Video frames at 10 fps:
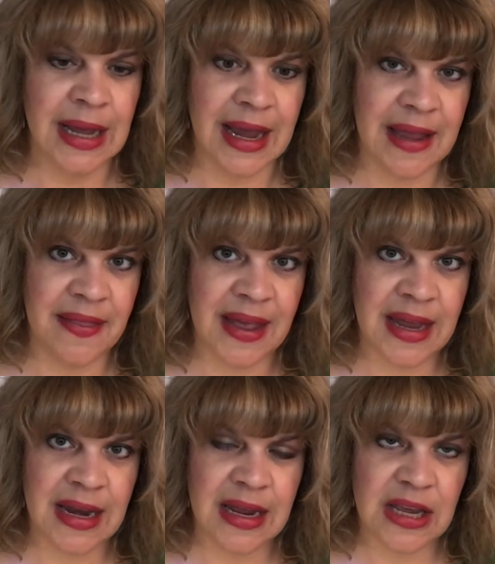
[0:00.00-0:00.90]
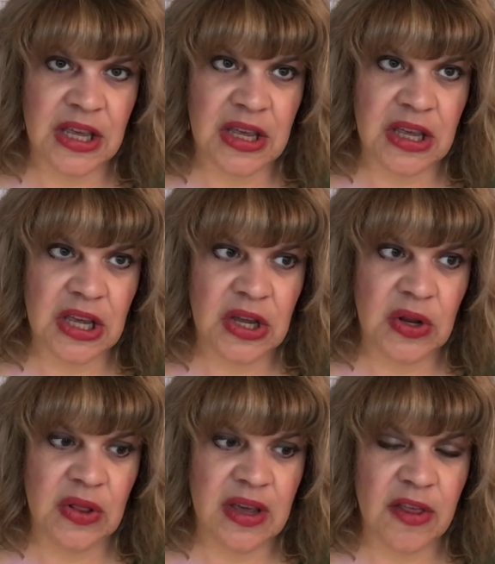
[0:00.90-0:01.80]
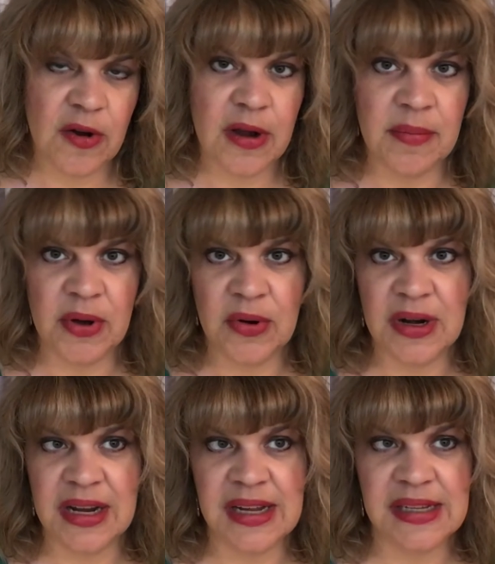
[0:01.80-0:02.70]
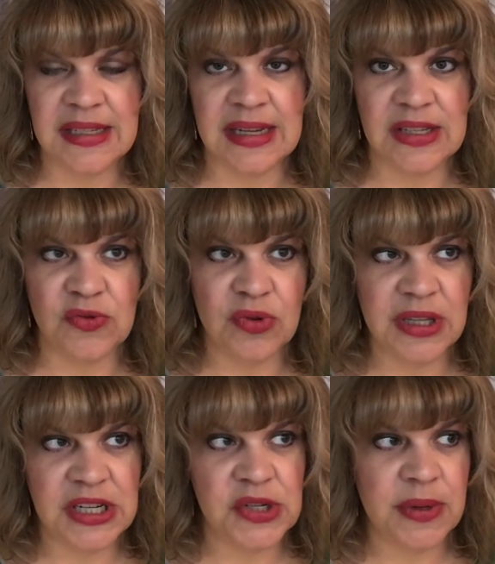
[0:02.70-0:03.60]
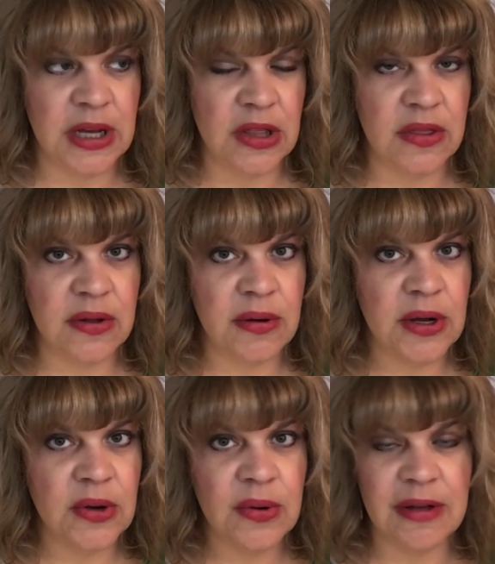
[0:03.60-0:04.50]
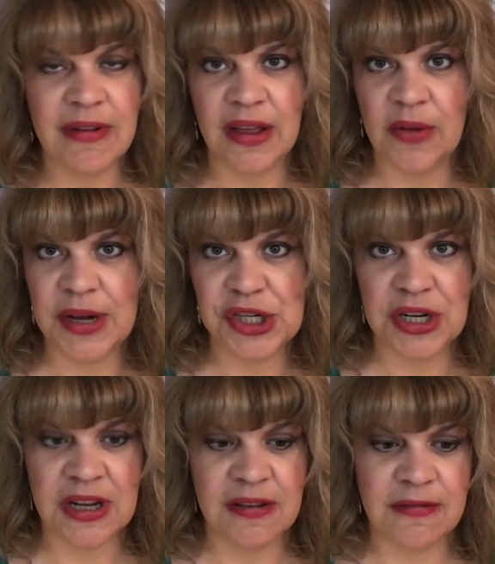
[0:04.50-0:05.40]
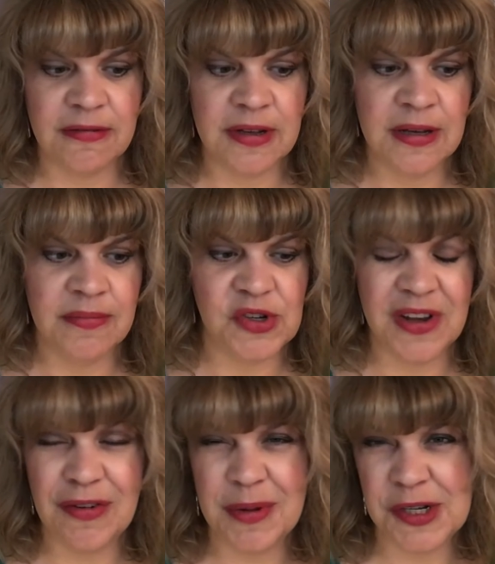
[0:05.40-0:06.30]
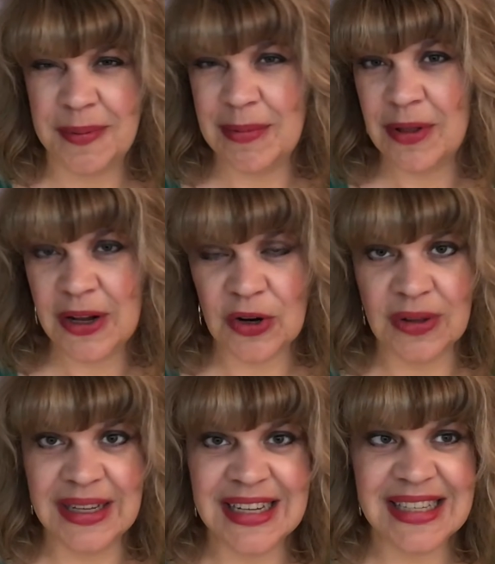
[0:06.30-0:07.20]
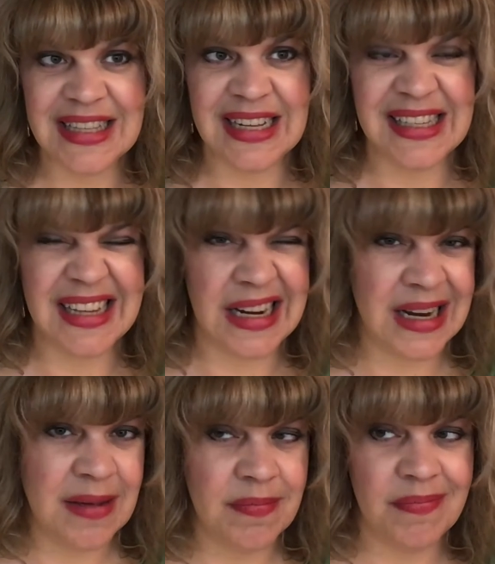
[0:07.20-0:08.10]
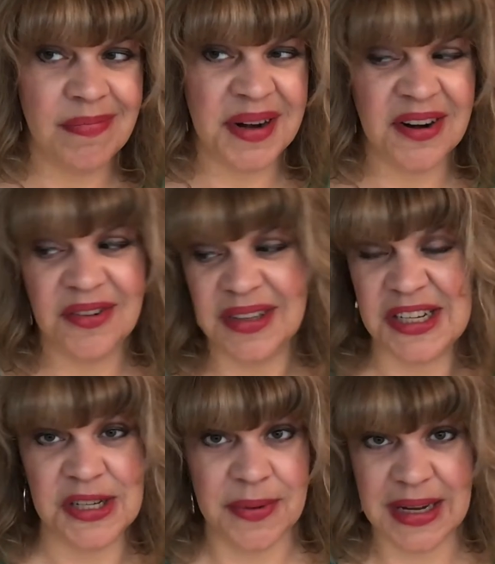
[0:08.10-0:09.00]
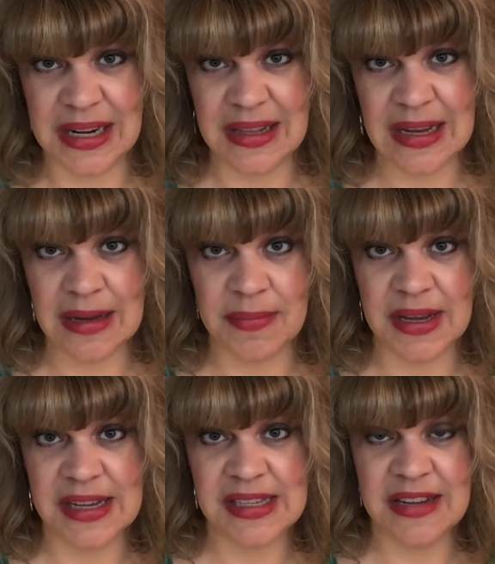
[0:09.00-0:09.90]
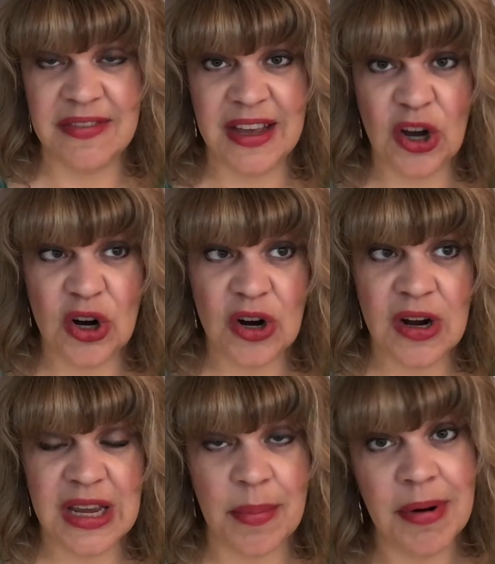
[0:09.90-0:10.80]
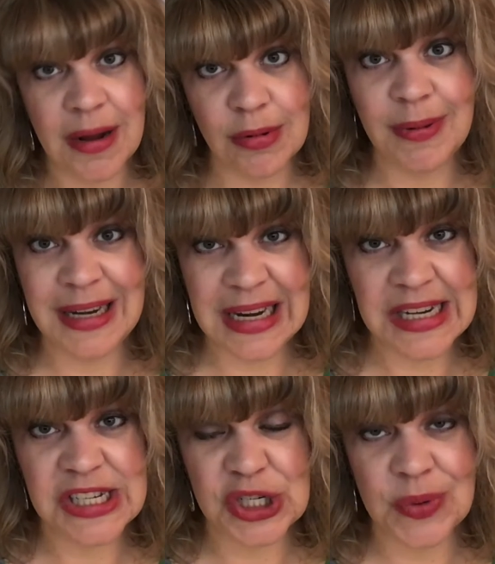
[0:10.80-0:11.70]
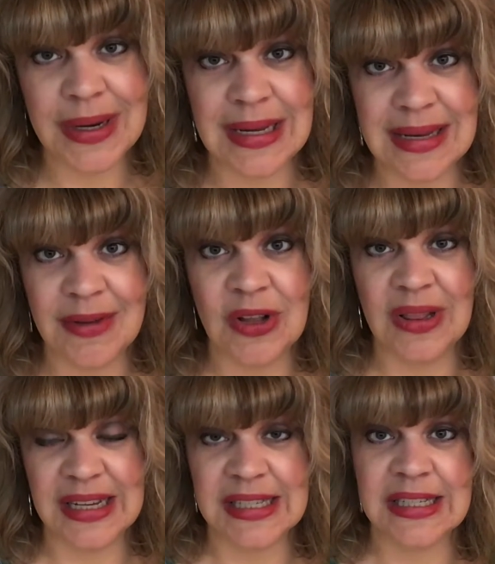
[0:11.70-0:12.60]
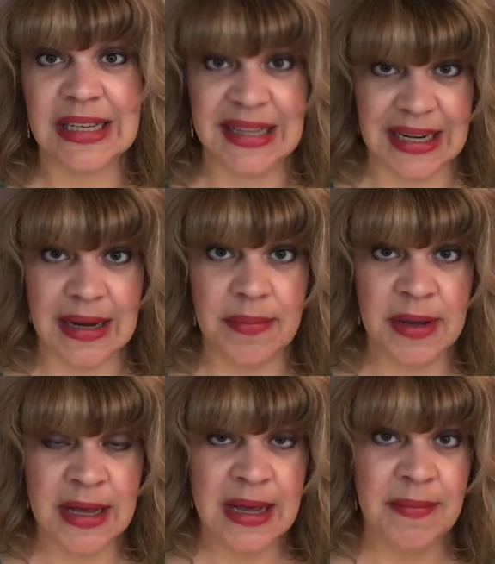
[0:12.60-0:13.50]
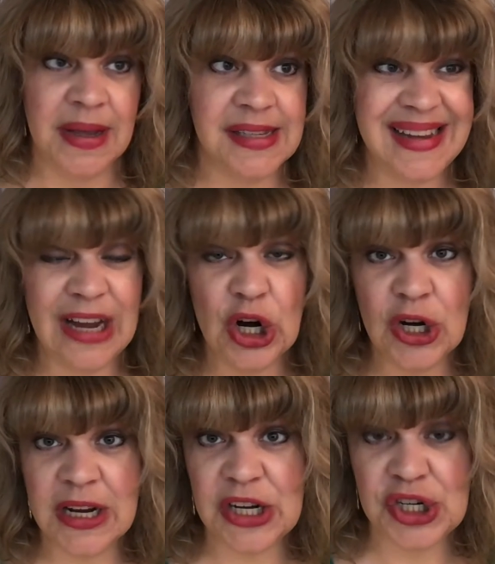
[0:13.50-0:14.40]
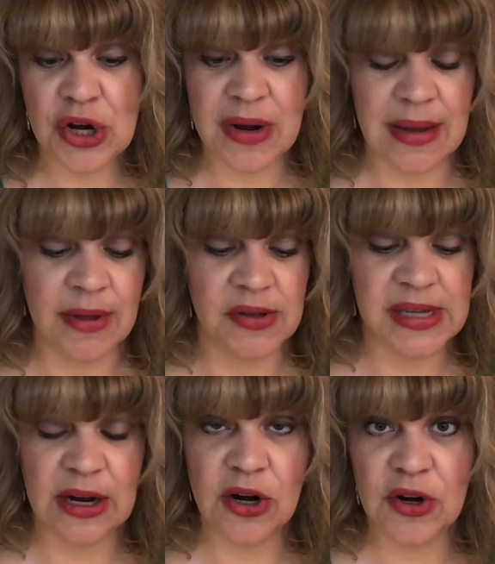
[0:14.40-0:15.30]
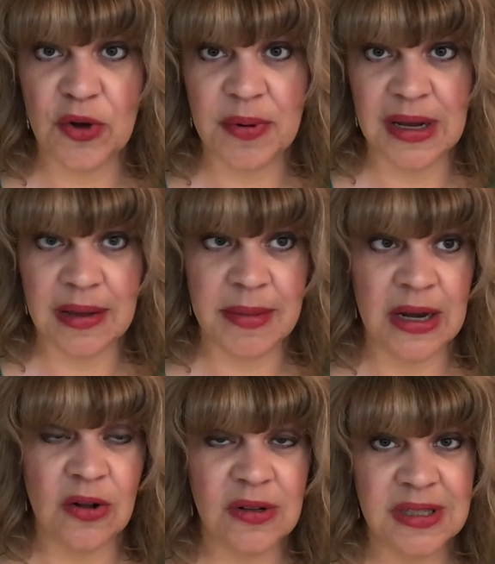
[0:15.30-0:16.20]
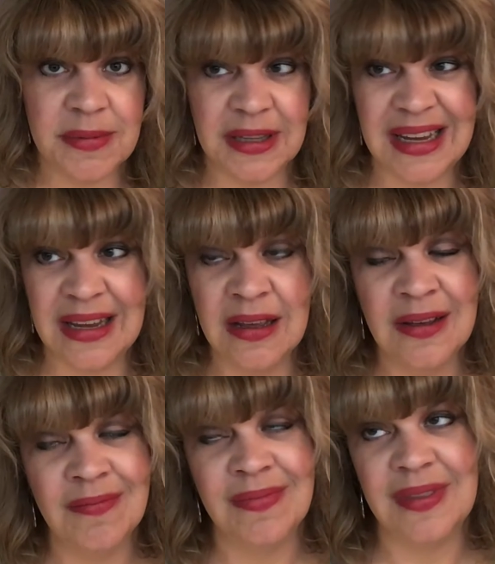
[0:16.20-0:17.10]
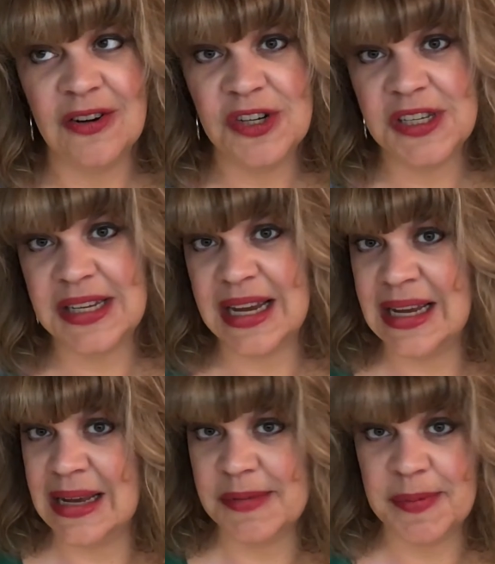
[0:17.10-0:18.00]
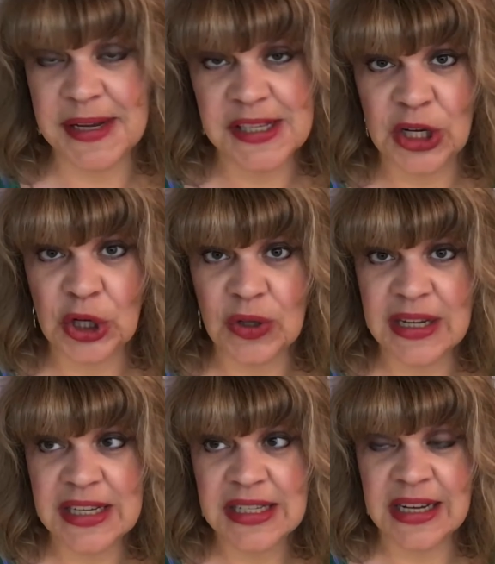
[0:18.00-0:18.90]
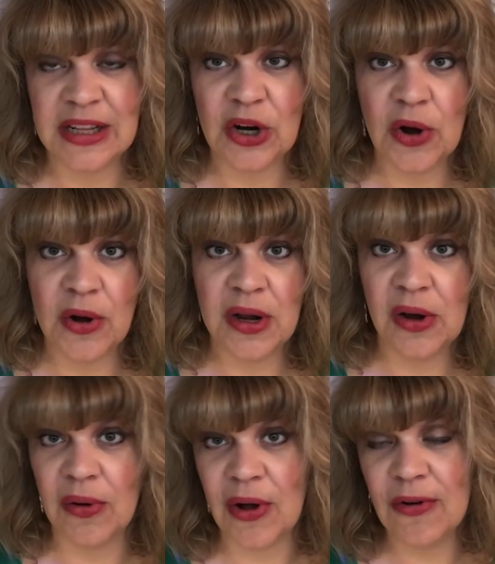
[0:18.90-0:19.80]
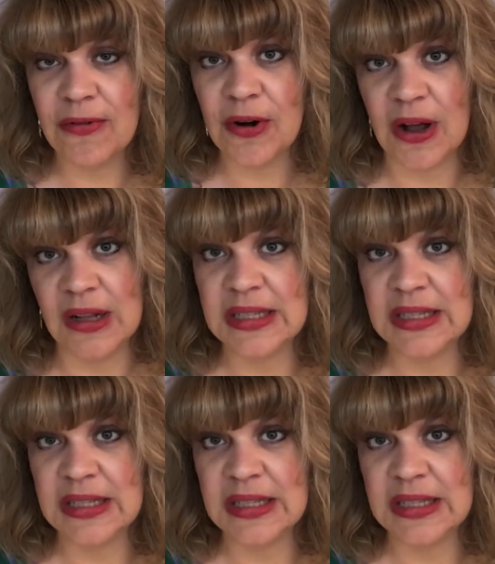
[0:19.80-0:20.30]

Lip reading: And then the other component is really doing a thorough evaluation of, do you have a bunch of people on your list that signed up but aren't really doing anything? Because if they are, you probably need to do an email list cleanup. because they aren't getting your emails, they aren't opening them, and ultimately they're just taking up space on your list and they're hurting your overall